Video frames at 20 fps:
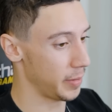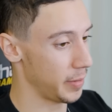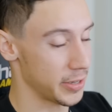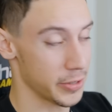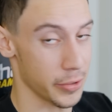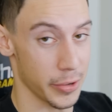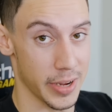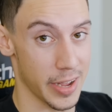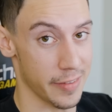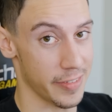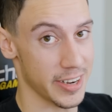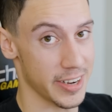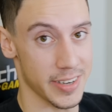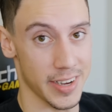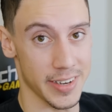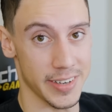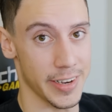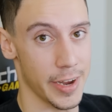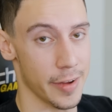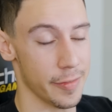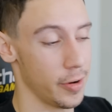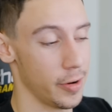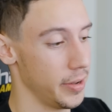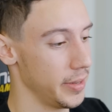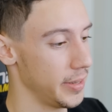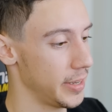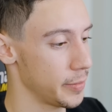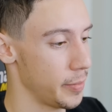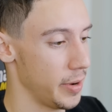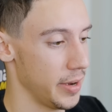make sure you have HRTF
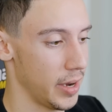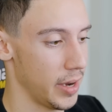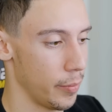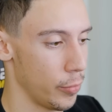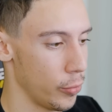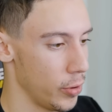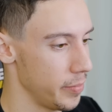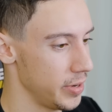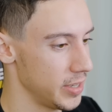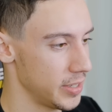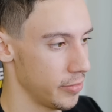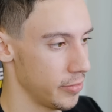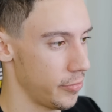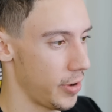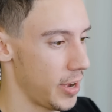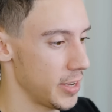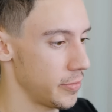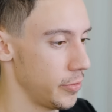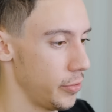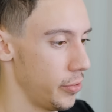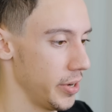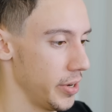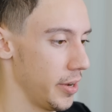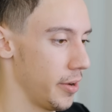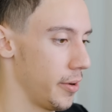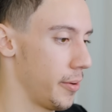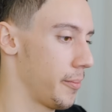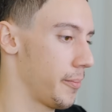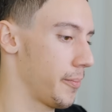on. That's my #1 piece of advice for audio.